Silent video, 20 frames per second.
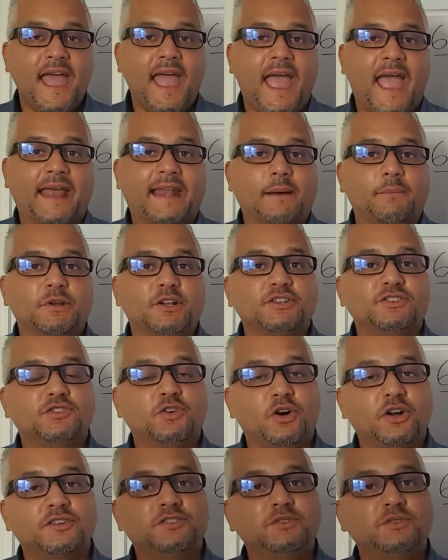And I'm going to
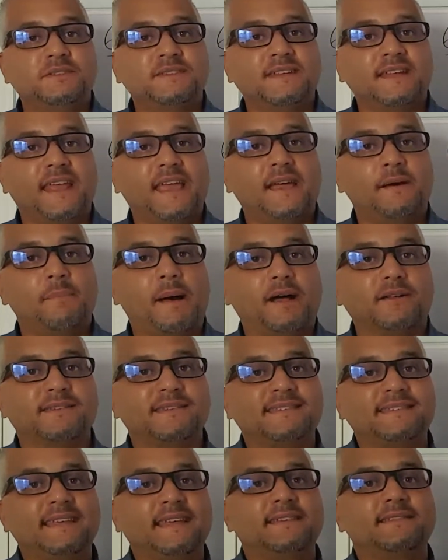talk to you today about
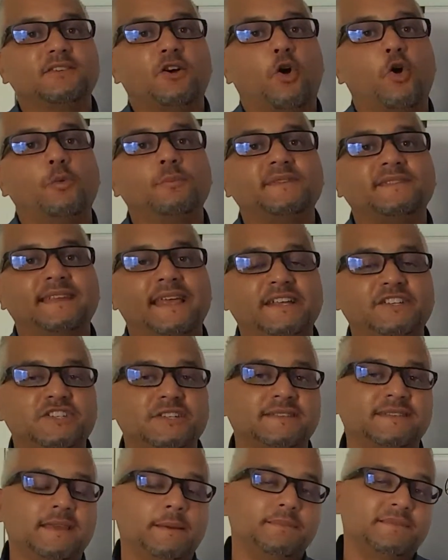6 home
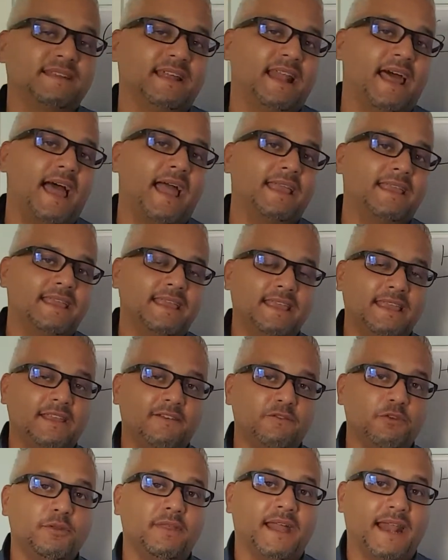staging tips that I can
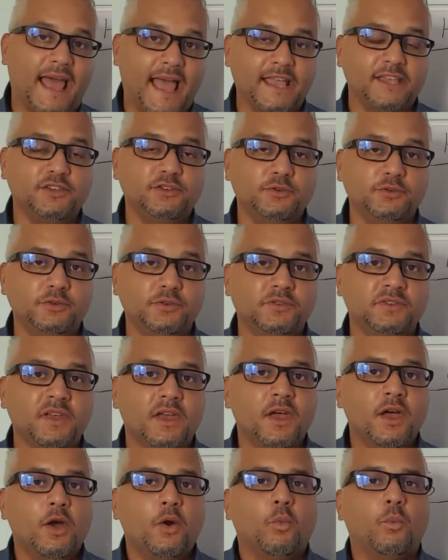give you that I use
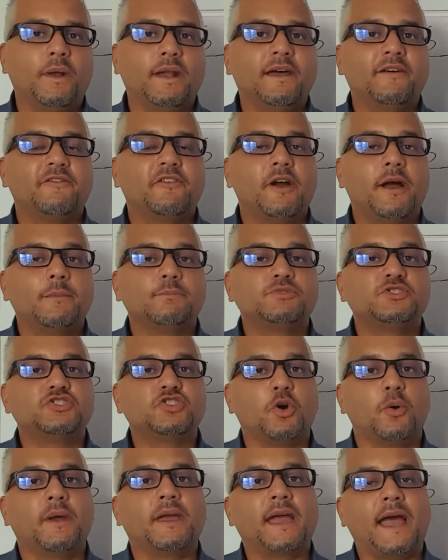whenever I'm
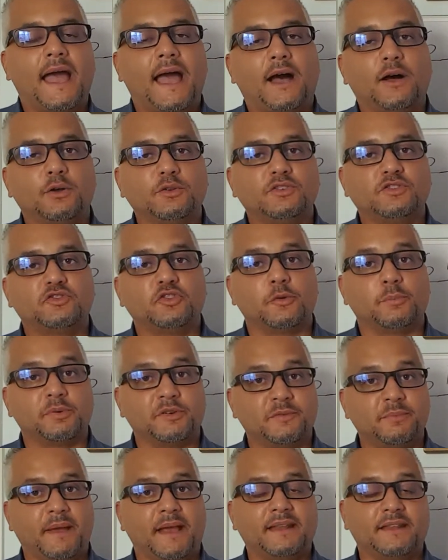showing a house to a
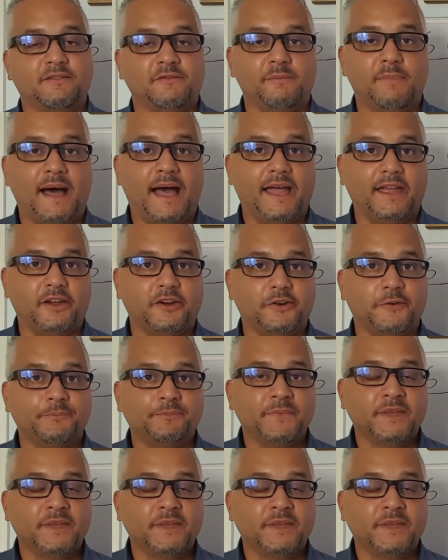prospective buyer.